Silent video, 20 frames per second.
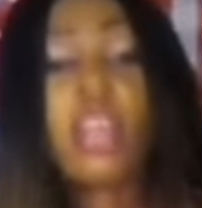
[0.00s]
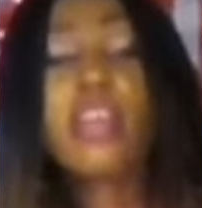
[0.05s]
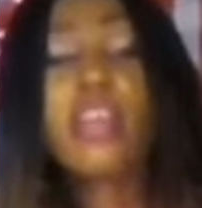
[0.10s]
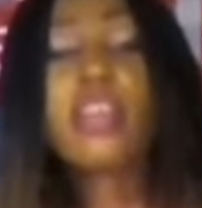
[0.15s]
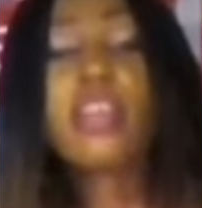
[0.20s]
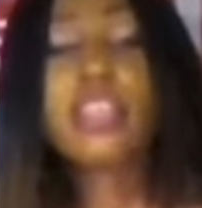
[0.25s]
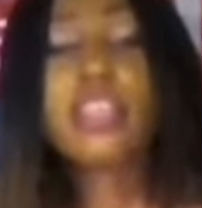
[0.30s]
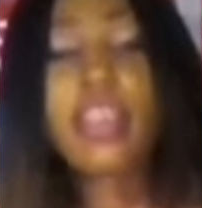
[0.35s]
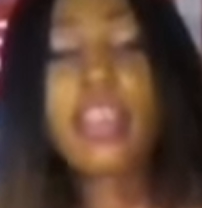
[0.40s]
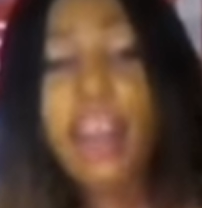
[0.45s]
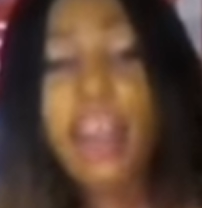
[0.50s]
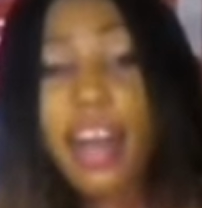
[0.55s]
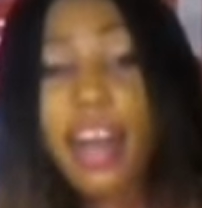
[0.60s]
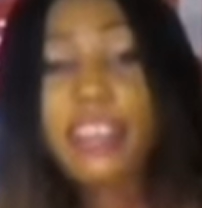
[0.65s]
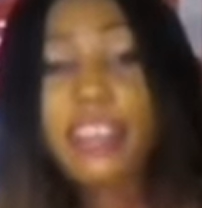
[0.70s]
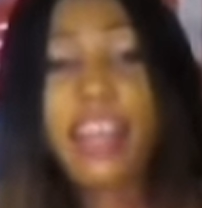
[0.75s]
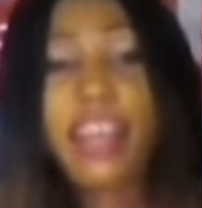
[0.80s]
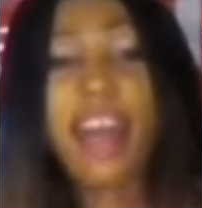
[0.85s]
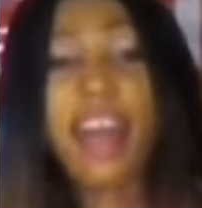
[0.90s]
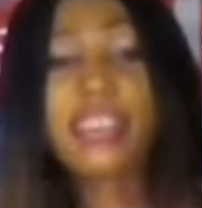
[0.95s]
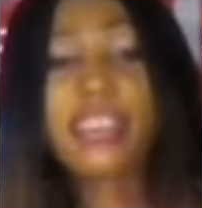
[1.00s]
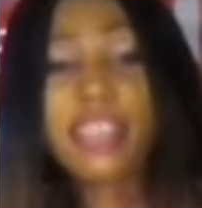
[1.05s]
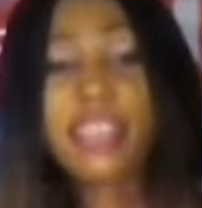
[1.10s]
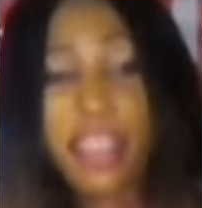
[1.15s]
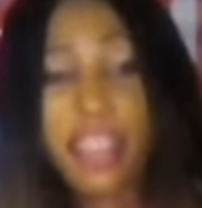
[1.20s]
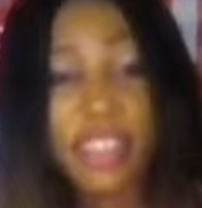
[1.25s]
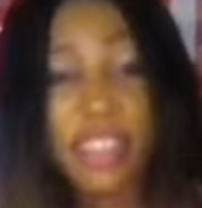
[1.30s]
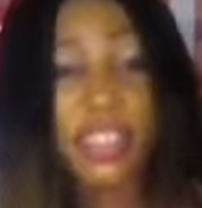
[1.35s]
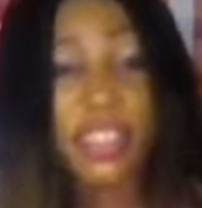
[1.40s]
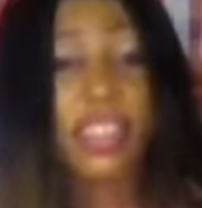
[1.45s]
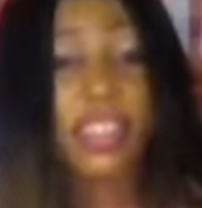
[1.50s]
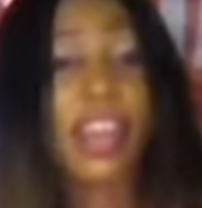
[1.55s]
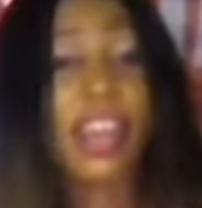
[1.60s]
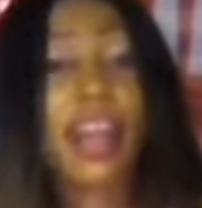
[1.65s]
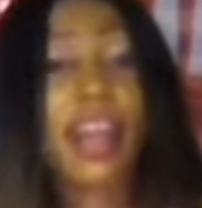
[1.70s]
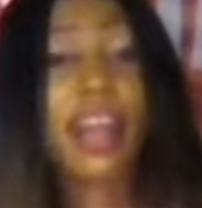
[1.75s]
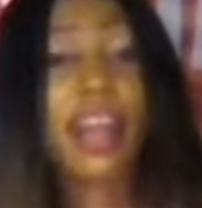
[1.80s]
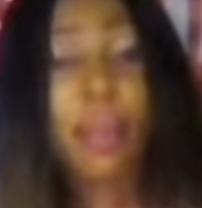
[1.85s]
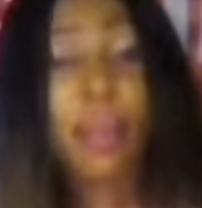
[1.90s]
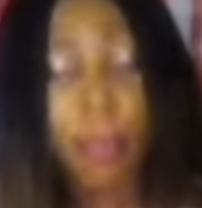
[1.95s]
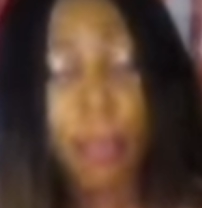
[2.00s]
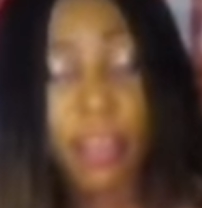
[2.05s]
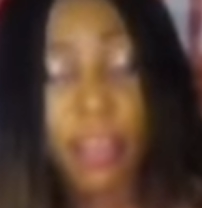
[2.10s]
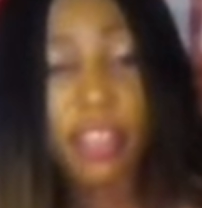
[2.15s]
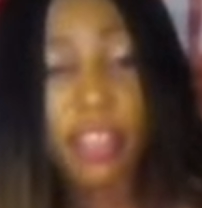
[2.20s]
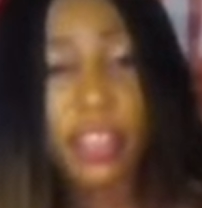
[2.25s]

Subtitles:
She has a skeleton in her cupboard.